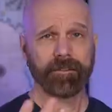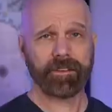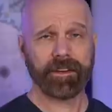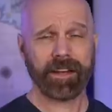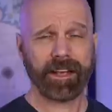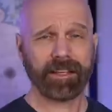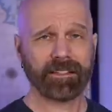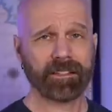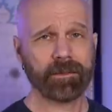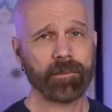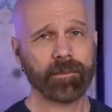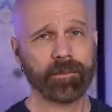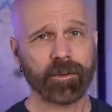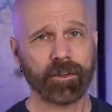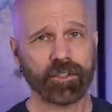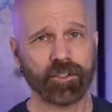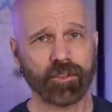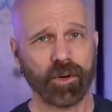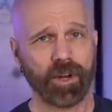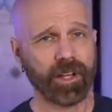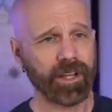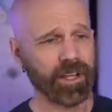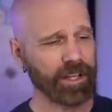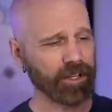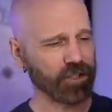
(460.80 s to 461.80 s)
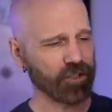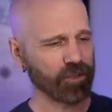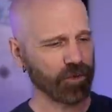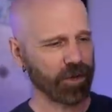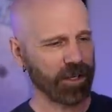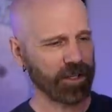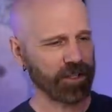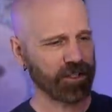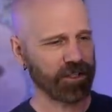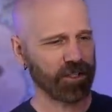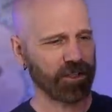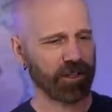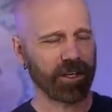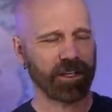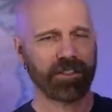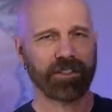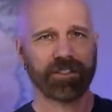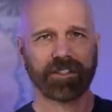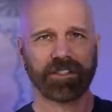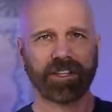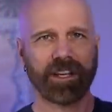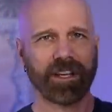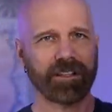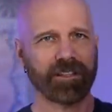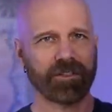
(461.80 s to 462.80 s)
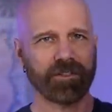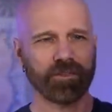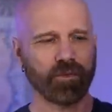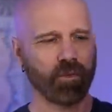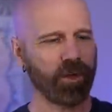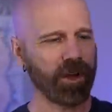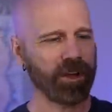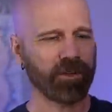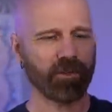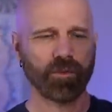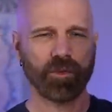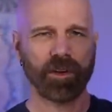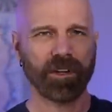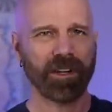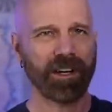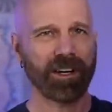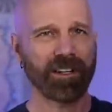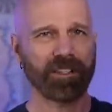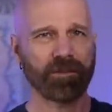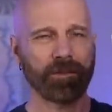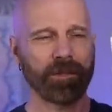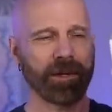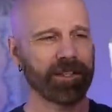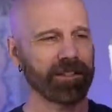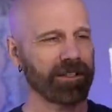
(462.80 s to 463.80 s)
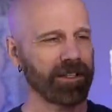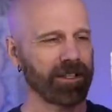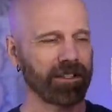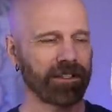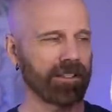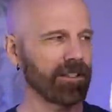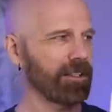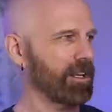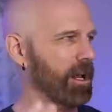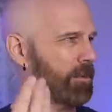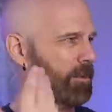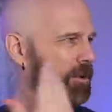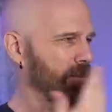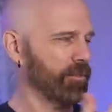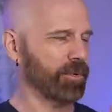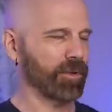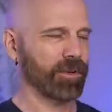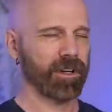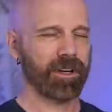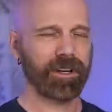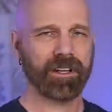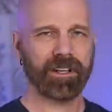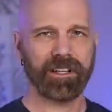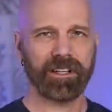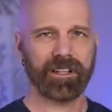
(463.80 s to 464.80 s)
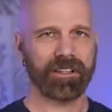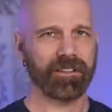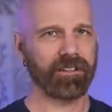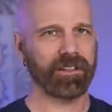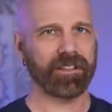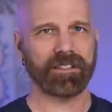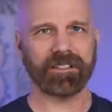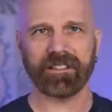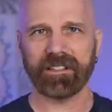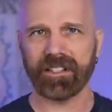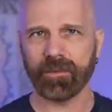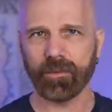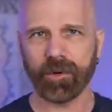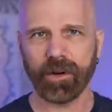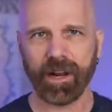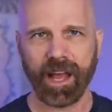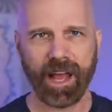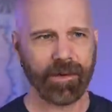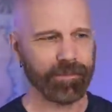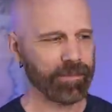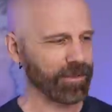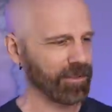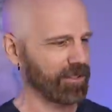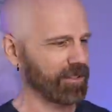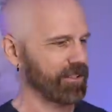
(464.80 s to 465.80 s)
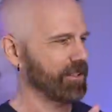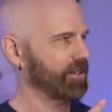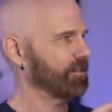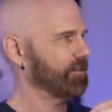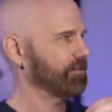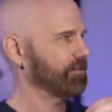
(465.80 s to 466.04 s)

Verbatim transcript: Next up, I'm gonna try a dress shirt. I just got this wet, wrung it out as best I could. I'm gonna put on here and see what happens.